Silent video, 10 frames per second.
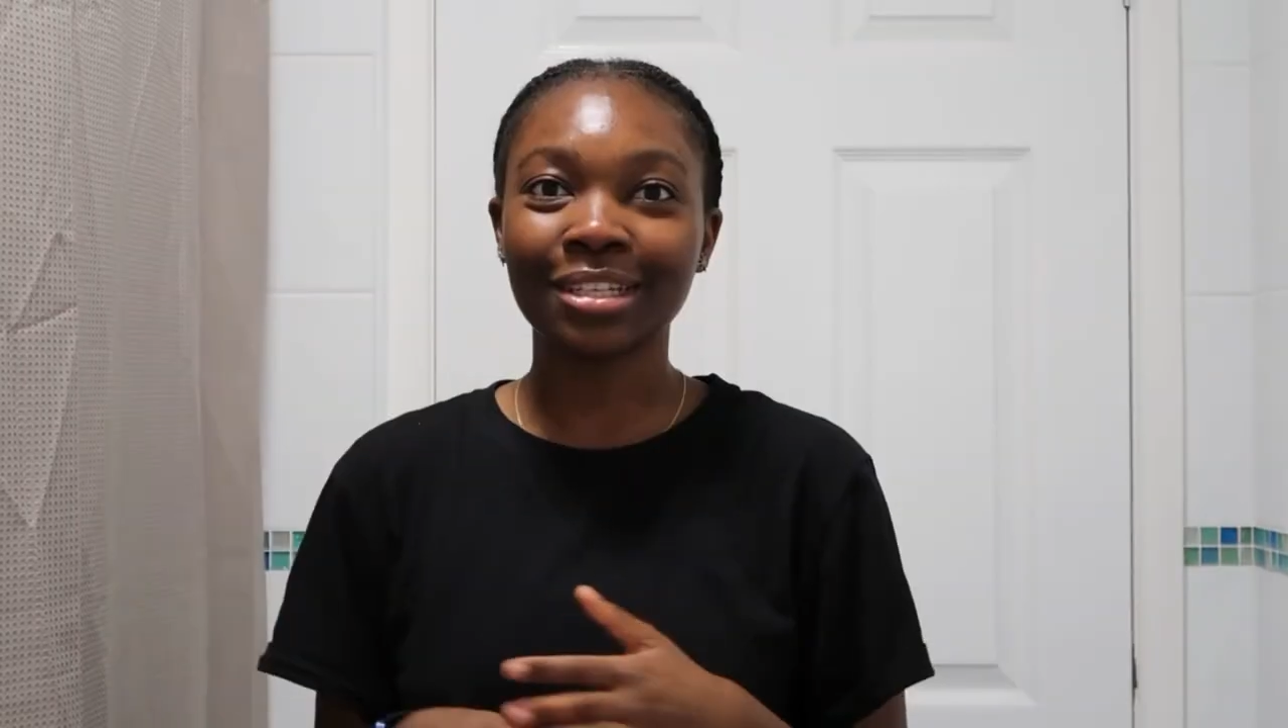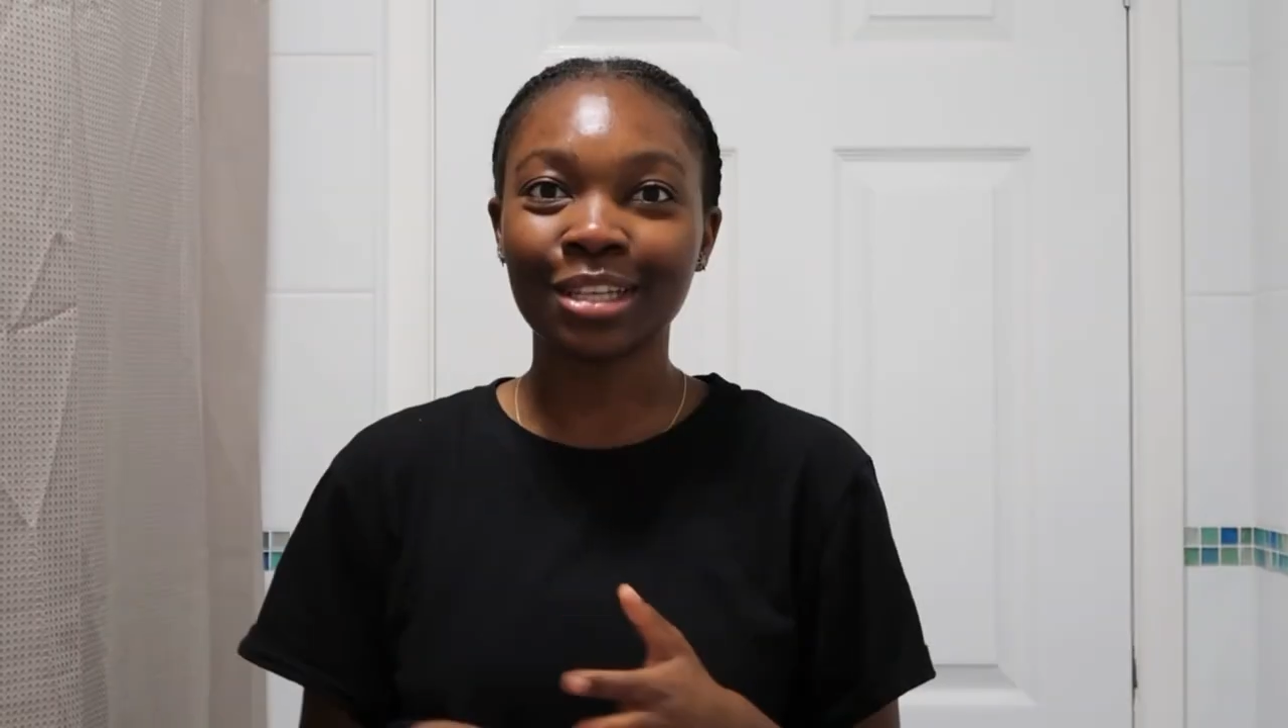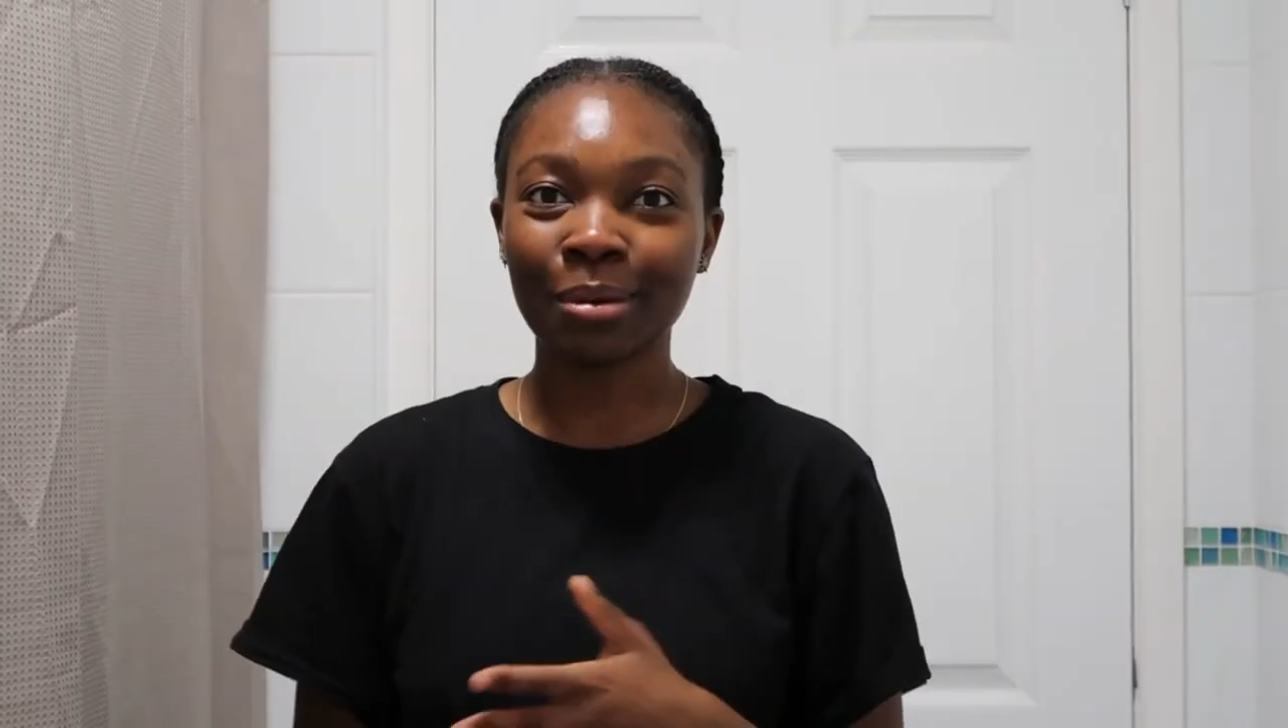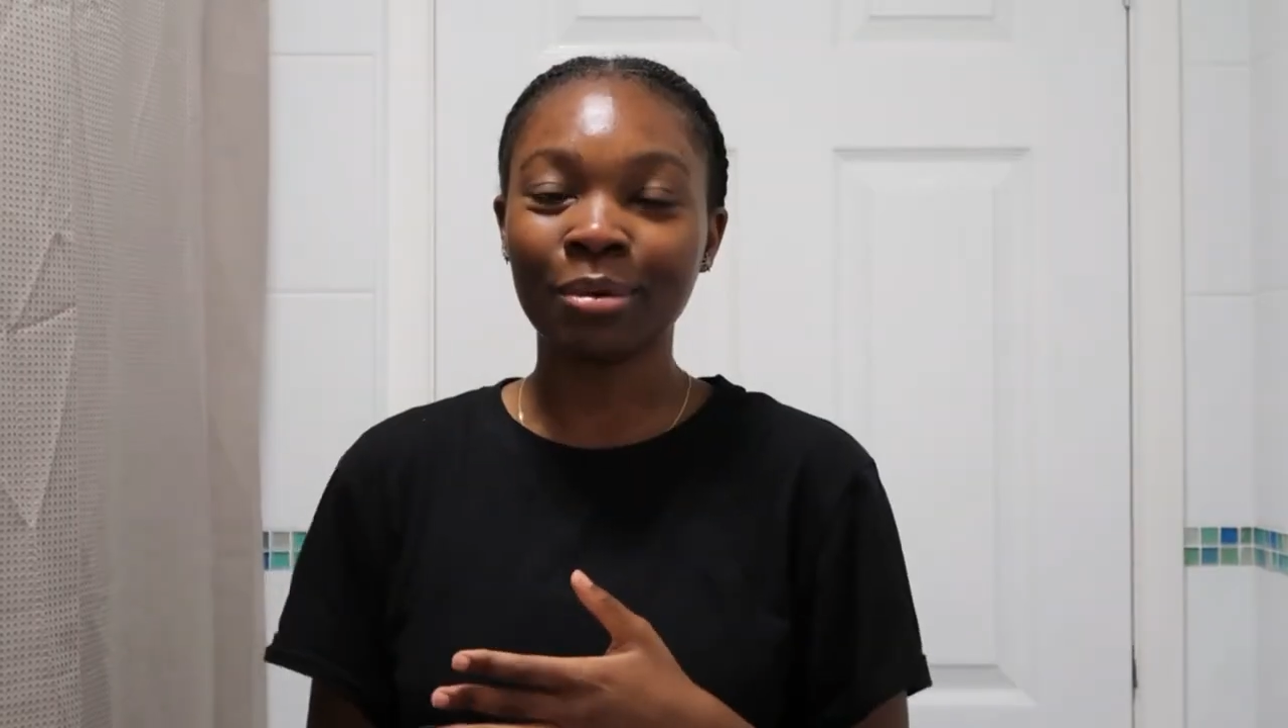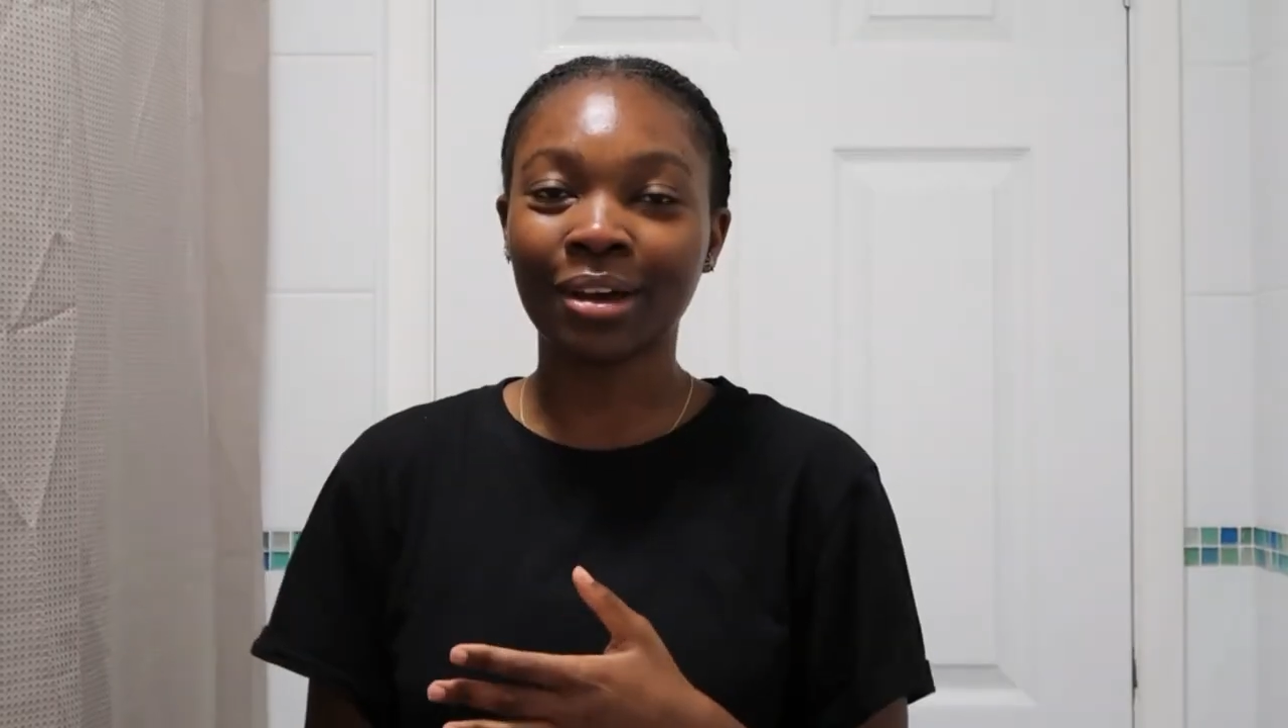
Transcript: did a double